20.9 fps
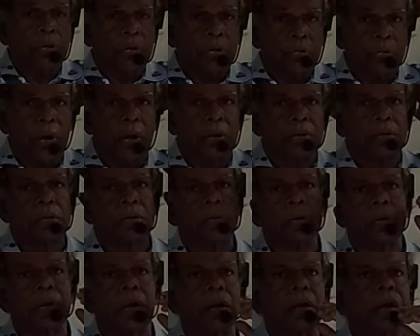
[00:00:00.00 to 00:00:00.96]
to us.
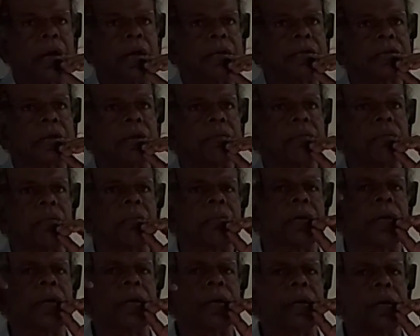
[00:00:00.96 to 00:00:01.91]
Cannot escape from
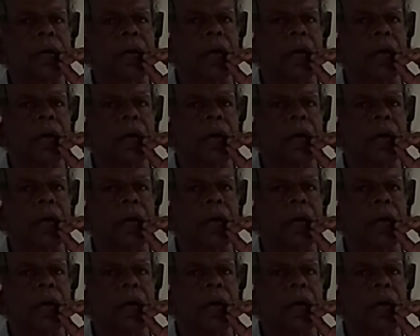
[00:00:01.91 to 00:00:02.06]
here.